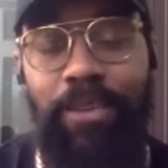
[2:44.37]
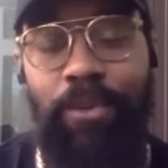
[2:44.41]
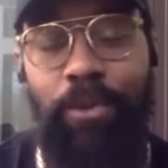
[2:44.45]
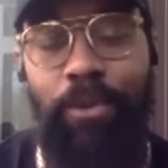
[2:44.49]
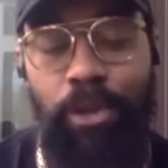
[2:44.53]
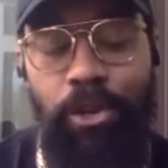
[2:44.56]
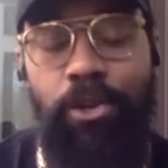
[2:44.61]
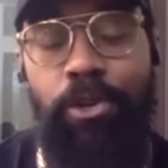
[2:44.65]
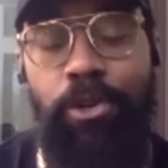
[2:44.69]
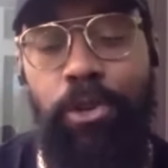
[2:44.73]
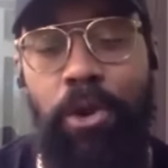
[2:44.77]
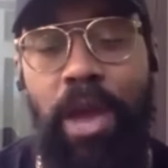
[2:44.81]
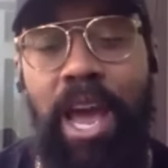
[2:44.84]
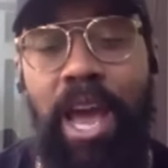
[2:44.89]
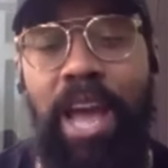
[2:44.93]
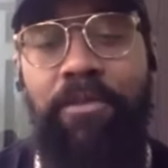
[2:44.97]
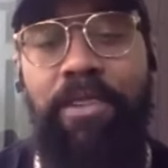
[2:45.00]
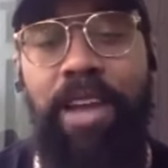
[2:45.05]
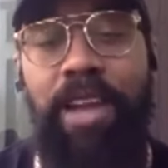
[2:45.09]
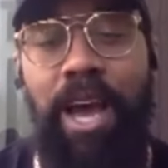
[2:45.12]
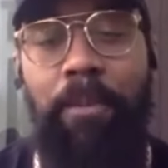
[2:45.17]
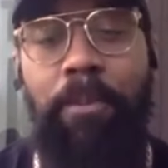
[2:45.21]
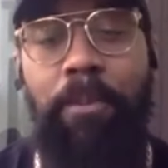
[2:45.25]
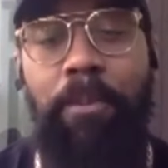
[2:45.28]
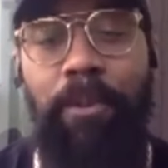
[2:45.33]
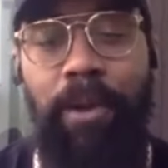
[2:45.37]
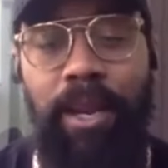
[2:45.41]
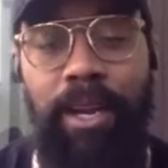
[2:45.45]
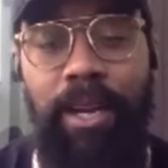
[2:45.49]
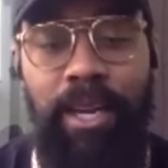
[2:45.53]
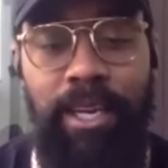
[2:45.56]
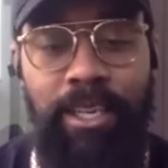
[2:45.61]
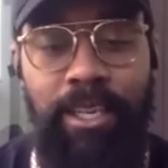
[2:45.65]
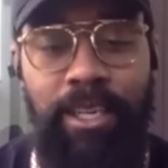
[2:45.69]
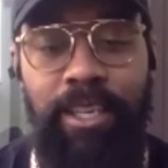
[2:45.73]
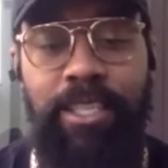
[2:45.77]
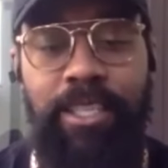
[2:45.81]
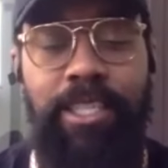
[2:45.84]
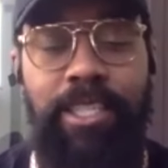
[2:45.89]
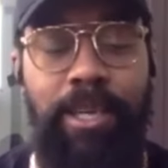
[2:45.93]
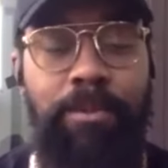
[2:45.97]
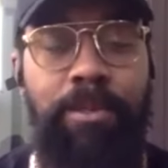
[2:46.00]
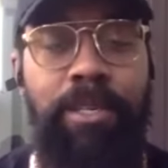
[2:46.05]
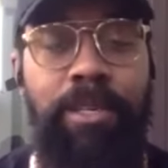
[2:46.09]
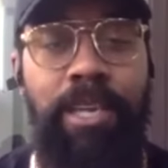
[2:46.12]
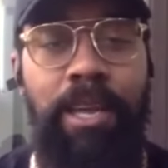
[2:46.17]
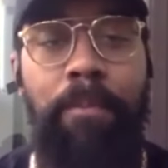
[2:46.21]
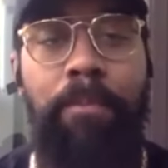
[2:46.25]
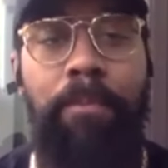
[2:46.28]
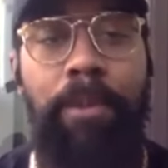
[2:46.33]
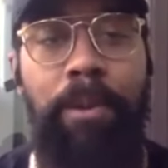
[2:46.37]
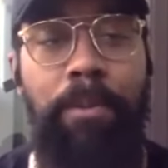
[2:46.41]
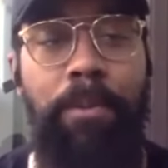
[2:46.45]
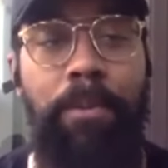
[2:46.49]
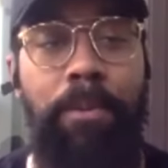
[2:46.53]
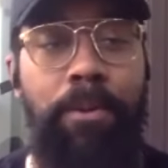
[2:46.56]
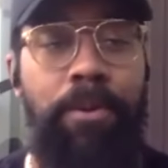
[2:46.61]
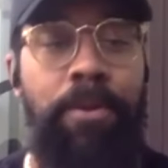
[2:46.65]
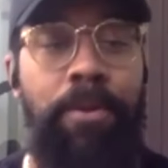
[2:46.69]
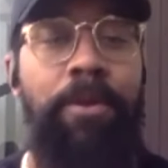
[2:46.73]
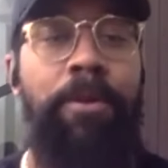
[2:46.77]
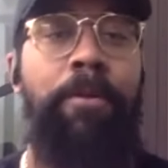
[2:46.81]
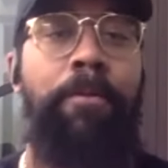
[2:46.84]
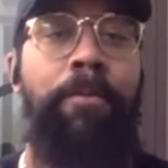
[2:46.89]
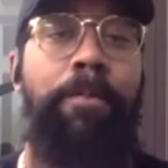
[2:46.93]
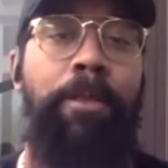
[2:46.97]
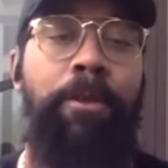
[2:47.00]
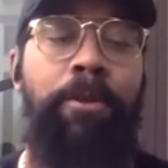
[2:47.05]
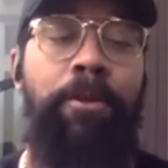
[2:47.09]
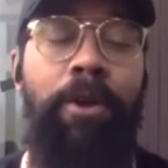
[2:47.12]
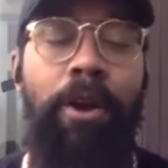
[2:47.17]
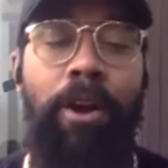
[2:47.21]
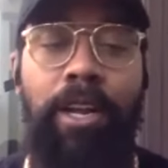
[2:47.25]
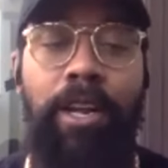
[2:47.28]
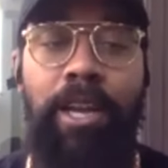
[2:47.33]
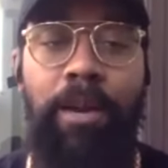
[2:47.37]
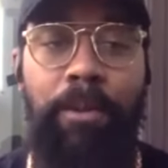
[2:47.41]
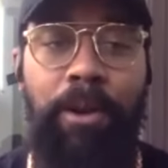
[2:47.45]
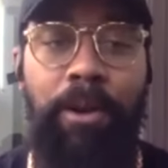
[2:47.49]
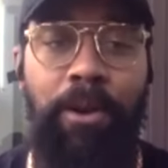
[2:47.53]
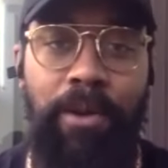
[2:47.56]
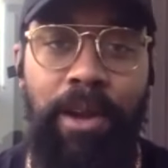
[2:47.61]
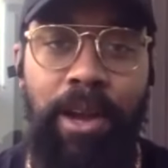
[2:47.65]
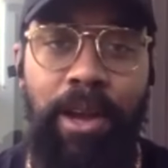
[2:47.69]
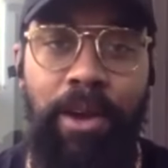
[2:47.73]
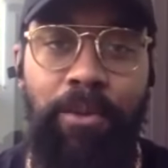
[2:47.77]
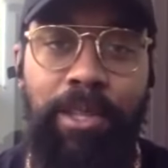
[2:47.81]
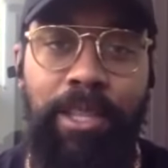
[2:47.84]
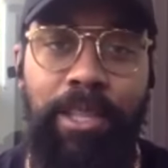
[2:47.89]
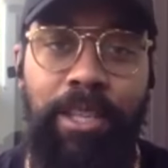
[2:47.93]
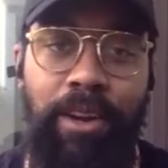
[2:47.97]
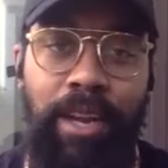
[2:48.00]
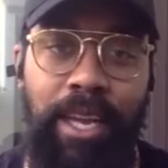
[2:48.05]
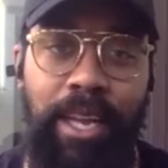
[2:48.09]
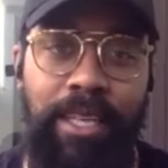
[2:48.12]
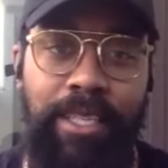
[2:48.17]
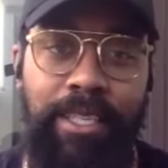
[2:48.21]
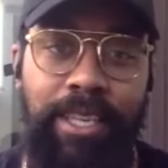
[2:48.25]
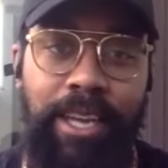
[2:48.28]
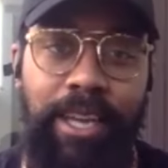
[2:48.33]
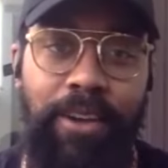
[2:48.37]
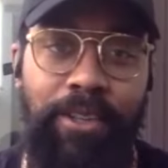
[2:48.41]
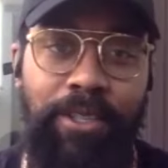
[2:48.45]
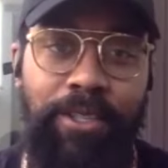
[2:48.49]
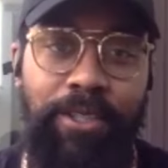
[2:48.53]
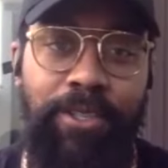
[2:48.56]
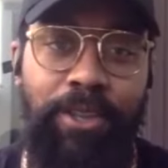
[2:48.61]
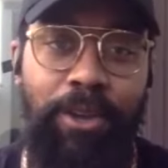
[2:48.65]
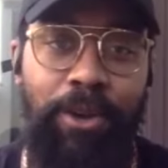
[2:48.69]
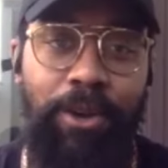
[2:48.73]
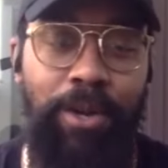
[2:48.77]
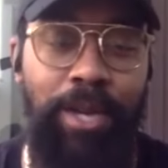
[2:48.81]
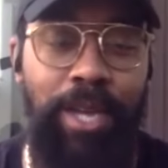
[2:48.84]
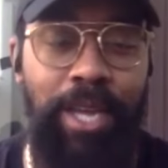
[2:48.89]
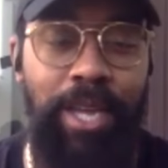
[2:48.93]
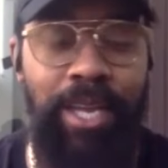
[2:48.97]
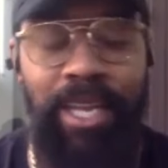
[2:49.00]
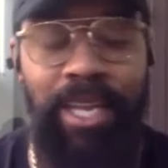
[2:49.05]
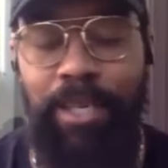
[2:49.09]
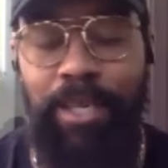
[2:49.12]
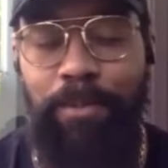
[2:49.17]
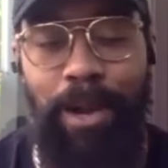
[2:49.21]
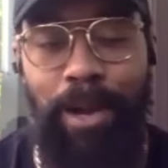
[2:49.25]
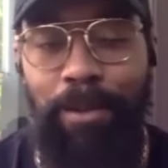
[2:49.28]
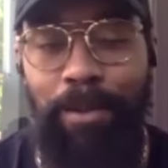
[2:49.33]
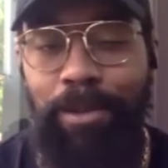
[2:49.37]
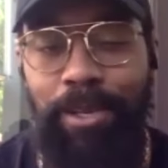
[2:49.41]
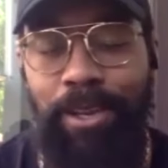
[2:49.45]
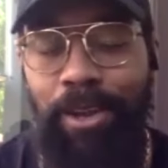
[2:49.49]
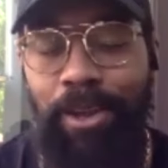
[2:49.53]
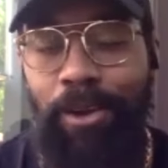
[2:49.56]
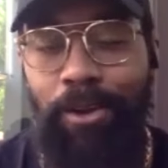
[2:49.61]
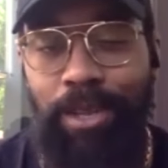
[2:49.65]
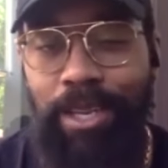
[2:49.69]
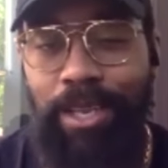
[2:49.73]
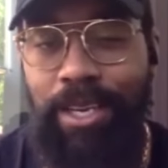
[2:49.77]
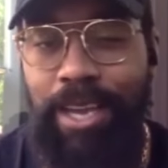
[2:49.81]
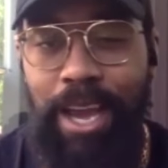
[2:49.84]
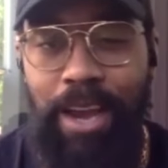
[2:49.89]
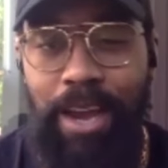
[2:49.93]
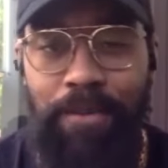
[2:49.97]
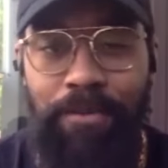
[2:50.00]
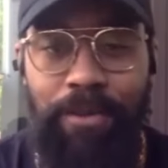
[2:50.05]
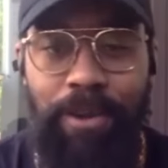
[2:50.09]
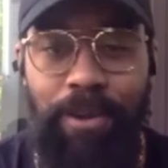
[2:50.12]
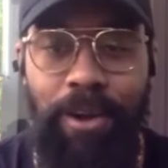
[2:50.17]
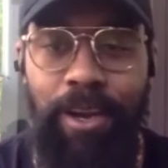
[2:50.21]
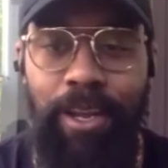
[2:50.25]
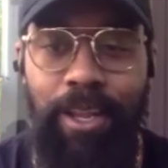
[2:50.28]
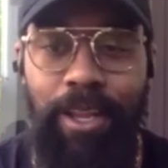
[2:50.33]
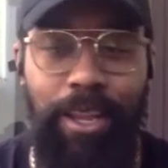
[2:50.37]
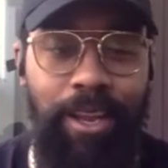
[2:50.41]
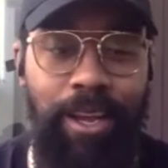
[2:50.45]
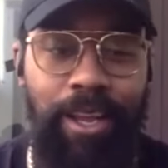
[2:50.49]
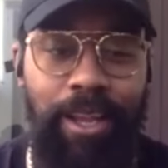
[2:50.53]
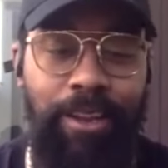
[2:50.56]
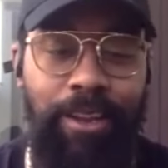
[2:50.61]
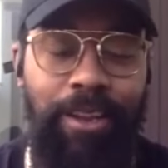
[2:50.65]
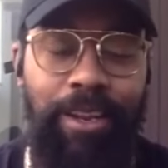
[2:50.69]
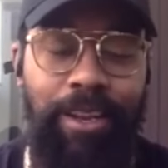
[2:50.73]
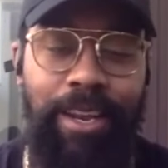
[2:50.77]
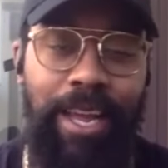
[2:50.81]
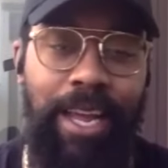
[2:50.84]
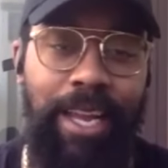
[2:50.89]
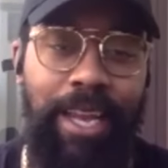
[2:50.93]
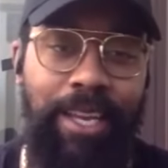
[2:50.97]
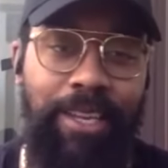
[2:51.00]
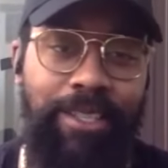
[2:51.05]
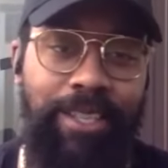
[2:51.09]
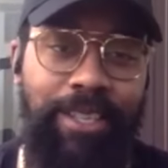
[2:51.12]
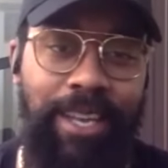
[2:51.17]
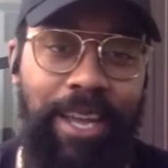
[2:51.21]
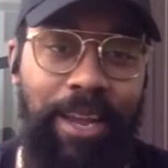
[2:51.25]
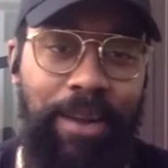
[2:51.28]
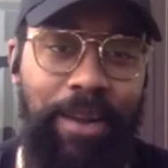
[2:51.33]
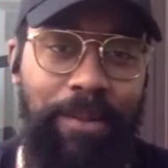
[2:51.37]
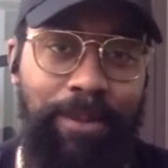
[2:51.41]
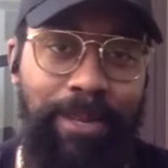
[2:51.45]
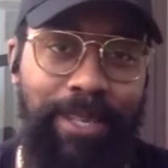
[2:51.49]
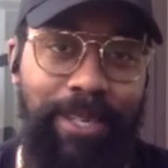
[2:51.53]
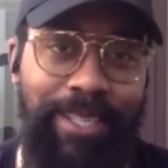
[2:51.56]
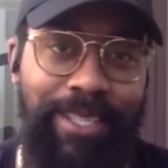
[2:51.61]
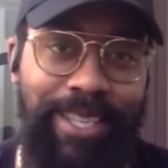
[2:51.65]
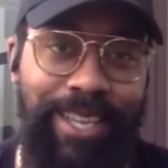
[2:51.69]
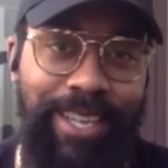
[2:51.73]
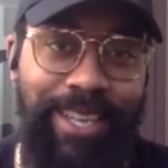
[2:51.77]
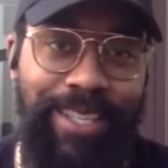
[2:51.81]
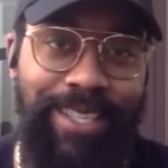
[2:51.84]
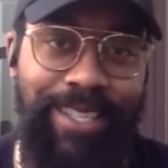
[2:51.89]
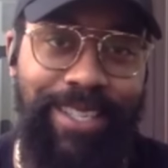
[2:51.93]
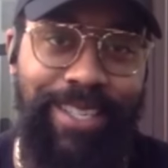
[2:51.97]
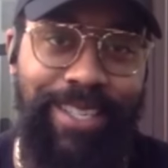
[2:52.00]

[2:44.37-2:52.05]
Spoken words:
you have to operate under the assumption that people, you know, are coming around with their hands out. And so that's probably the only downfall. Other than that, there's a lot of plus sides.